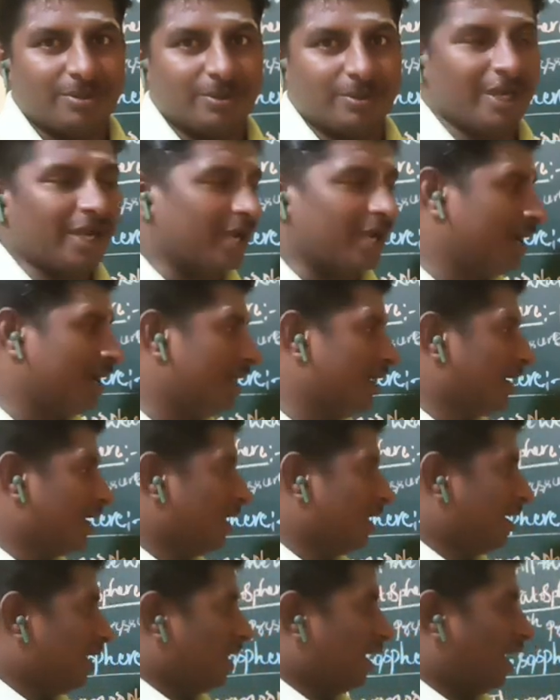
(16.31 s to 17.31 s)
Okay,
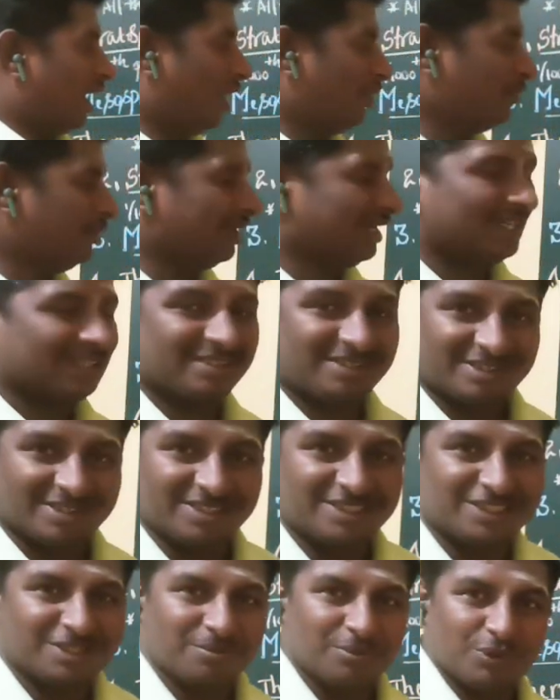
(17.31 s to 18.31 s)
how it is
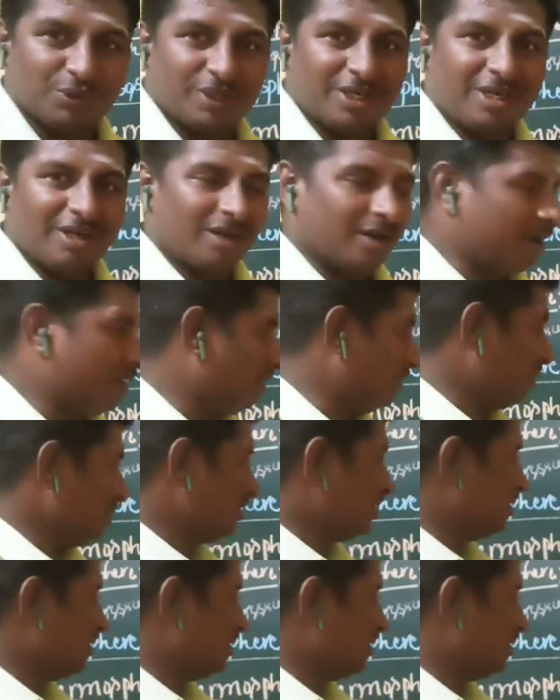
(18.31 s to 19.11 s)
distributed across